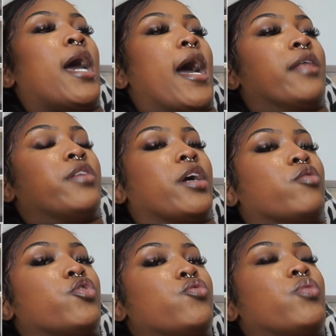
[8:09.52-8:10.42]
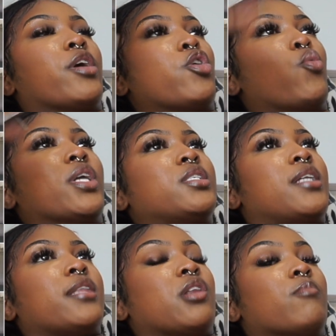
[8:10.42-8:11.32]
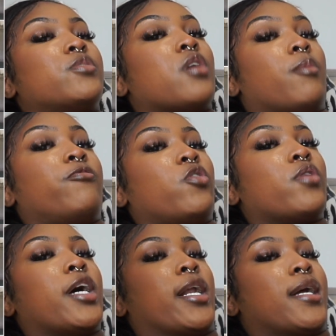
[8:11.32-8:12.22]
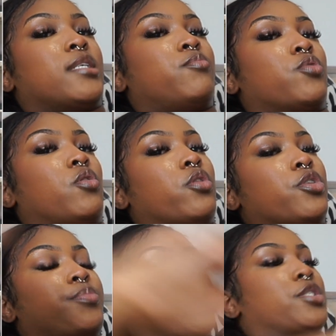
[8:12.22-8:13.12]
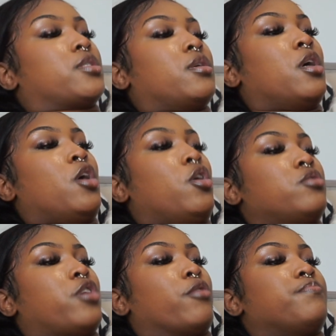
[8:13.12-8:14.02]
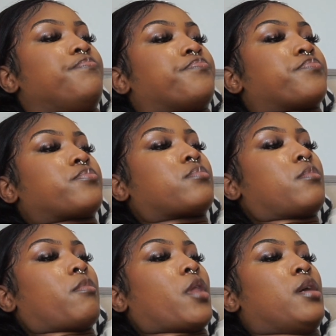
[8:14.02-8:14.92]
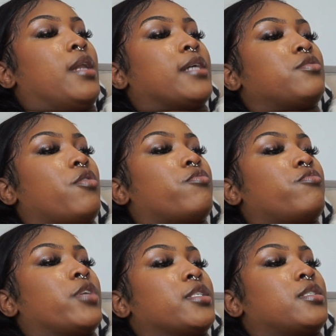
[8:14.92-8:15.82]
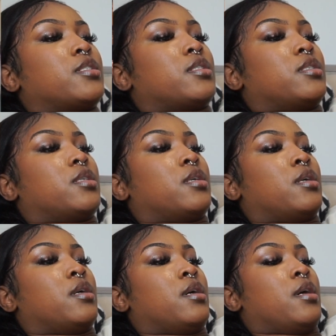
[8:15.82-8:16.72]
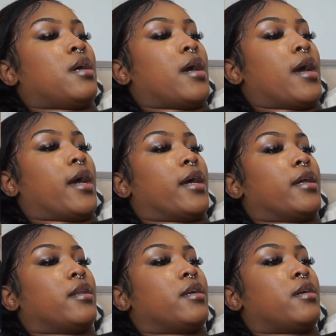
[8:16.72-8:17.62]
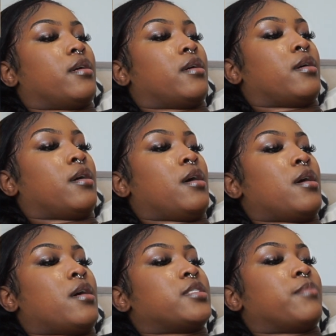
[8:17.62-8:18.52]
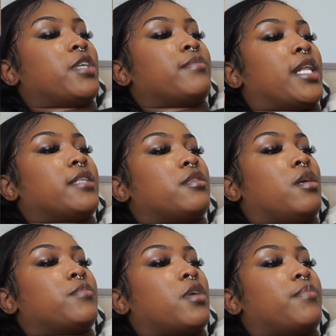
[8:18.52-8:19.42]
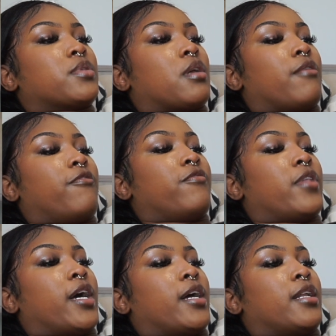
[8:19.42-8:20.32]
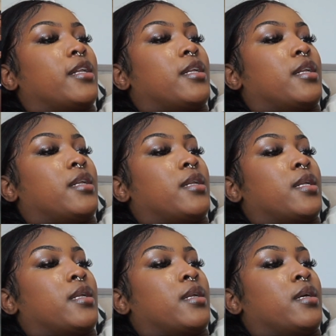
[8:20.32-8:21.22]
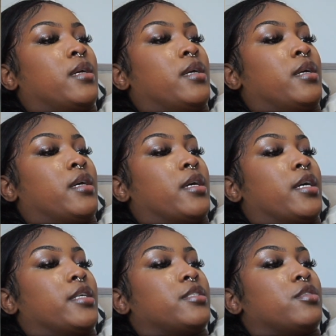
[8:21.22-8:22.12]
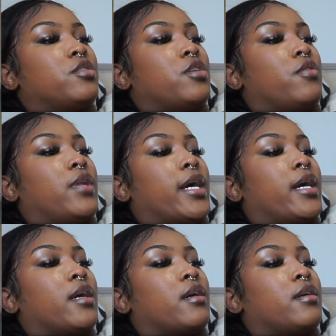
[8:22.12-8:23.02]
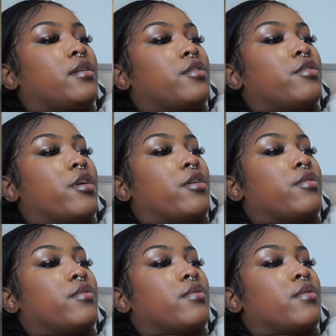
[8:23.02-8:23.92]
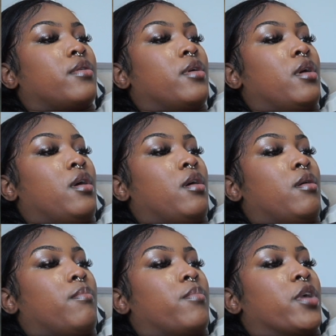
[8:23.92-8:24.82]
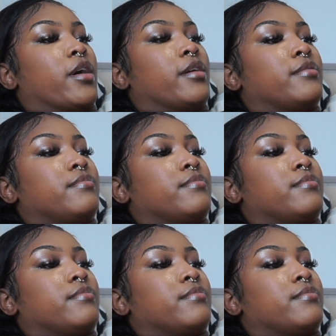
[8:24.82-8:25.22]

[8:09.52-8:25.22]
and then you can go into that thumbs up folder and export all of those pictures. So let's go through this. And sometimes I like to thumbs up stuff that isn't so, like, you know, but